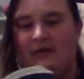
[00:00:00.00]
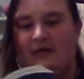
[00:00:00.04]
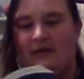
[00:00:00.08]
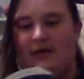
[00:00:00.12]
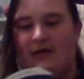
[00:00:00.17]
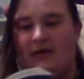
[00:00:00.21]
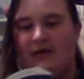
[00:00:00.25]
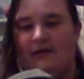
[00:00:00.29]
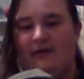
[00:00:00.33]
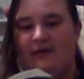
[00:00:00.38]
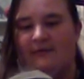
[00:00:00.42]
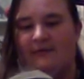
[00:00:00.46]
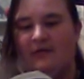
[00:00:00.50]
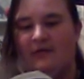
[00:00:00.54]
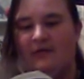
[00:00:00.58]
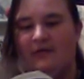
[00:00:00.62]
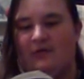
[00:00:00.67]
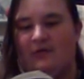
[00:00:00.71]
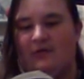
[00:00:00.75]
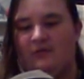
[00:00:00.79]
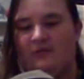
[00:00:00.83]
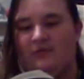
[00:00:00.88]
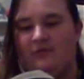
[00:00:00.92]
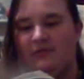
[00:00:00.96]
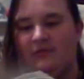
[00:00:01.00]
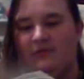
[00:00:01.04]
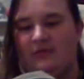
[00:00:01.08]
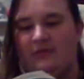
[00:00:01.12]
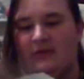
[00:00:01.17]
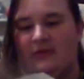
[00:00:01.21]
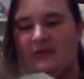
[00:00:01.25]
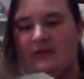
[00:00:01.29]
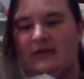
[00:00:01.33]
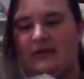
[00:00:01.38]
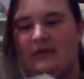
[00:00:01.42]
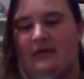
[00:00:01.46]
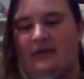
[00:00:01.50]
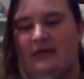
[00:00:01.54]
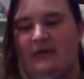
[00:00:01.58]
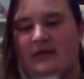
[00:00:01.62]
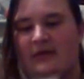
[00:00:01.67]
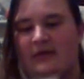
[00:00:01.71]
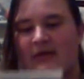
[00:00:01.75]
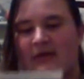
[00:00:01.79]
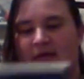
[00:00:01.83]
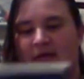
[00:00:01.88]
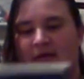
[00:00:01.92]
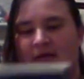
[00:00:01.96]
a few
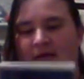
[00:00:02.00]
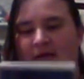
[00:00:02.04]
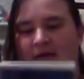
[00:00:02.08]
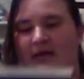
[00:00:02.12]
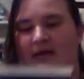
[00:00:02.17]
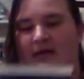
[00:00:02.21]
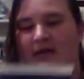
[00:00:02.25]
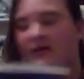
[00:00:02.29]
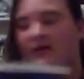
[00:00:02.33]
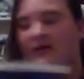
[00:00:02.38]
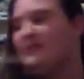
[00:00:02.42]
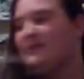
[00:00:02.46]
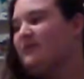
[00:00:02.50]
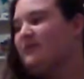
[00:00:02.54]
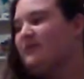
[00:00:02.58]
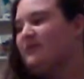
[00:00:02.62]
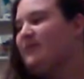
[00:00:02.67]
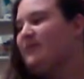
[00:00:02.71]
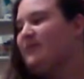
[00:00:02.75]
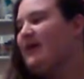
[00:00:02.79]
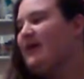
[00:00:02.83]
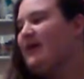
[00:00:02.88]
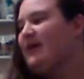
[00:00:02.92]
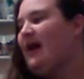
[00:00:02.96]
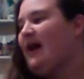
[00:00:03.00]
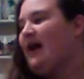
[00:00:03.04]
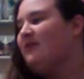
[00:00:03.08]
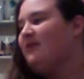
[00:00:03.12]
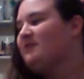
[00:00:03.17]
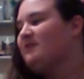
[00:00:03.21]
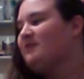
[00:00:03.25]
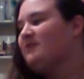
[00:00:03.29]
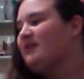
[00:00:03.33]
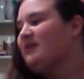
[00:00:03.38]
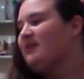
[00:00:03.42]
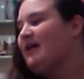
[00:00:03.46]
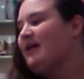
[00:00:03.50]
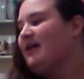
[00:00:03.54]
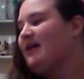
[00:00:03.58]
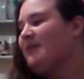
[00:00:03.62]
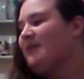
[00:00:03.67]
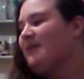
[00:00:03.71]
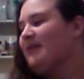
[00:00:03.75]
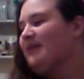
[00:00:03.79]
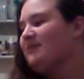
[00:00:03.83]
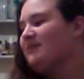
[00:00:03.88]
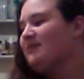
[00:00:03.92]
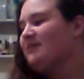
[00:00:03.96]
characters, but I'll talk
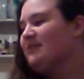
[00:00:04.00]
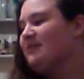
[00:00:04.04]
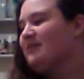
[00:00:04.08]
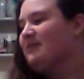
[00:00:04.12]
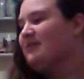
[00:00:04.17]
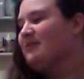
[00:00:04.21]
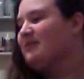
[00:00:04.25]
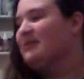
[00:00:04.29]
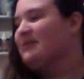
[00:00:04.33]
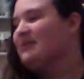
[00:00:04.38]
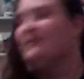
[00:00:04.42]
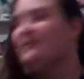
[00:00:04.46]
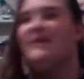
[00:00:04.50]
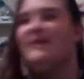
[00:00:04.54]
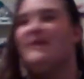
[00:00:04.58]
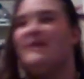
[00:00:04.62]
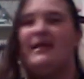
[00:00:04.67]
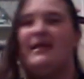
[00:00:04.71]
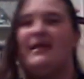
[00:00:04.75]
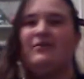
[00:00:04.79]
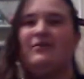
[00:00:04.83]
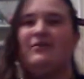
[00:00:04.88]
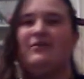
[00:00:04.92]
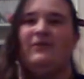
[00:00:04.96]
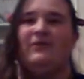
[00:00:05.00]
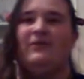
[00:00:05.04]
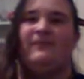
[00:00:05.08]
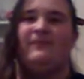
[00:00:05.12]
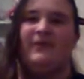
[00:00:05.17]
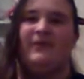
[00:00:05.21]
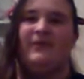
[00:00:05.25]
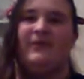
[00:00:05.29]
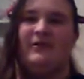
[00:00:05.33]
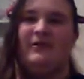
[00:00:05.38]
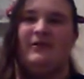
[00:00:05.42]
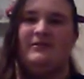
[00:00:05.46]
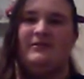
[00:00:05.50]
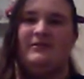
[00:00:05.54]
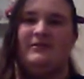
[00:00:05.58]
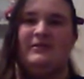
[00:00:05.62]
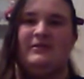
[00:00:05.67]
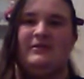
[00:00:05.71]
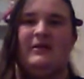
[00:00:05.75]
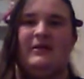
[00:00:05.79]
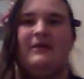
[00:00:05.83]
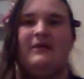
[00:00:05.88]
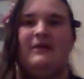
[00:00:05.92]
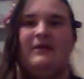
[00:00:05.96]
about the main two first.
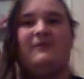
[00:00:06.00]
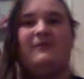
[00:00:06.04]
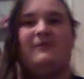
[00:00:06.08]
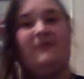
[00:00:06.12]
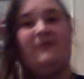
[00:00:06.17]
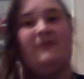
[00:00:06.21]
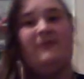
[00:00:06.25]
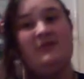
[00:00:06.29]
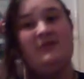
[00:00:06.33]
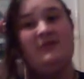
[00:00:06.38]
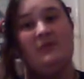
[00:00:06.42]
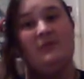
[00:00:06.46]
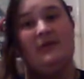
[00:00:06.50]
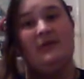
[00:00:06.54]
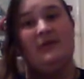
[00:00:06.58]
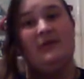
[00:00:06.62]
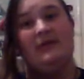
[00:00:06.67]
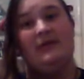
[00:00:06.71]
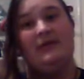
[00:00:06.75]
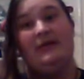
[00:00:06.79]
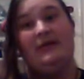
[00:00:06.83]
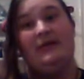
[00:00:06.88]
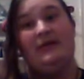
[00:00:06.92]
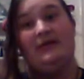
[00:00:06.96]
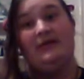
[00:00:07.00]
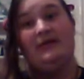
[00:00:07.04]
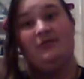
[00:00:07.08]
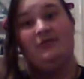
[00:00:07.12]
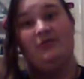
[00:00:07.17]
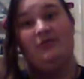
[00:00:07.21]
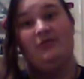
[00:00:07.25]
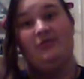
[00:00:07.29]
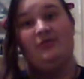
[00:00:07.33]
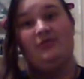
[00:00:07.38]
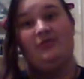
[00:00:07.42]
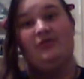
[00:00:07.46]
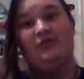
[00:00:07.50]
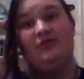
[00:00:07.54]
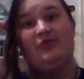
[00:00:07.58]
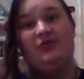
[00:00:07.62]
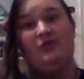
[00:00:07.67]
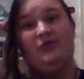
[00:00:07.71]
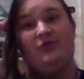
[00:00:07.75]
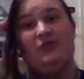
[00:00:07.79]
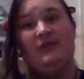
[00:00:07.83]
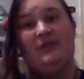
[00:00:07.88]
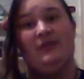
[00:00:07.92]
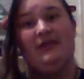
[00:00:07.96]
The first one you get introduced
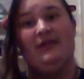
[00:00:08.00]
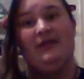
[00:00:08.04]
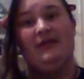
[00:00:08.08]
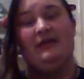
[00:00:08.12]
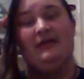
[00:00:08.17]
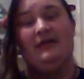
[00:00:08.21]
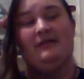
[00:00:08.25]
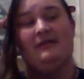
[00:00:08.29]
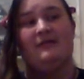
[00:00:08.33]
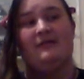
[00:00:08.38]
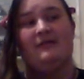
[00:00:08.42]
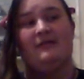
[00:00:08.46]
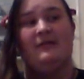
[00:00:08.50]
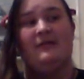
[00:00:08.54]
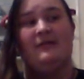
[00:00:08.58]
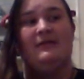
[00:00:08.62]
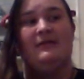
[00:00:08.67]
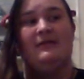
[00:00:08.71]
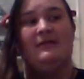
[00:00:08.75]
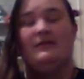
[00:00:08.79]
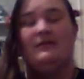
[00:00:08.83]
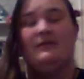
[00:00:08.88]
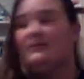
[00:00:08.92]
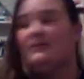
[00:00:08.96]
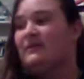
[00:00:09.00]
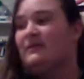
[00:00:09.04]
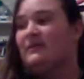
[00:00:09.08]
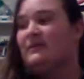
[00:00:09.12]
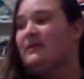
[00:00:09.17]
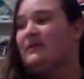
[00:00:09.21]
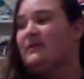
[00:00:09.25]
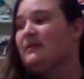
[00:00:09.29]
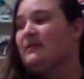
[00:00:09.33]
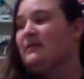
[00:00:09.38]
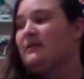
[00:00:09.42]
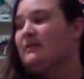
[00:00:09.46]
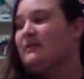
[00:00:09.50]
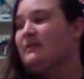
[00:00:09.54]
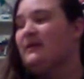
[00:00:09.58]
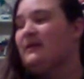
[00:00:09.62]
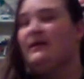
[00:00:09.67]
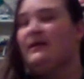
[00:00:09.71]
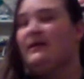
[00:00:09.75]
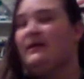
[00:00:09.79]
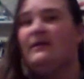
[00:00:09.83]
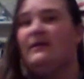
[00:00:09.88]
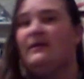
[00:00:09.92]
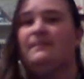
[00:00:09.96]
to is
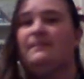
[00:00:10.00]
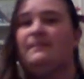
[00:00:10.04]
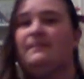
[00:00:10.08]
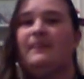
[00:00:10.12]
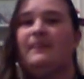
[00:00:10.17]
the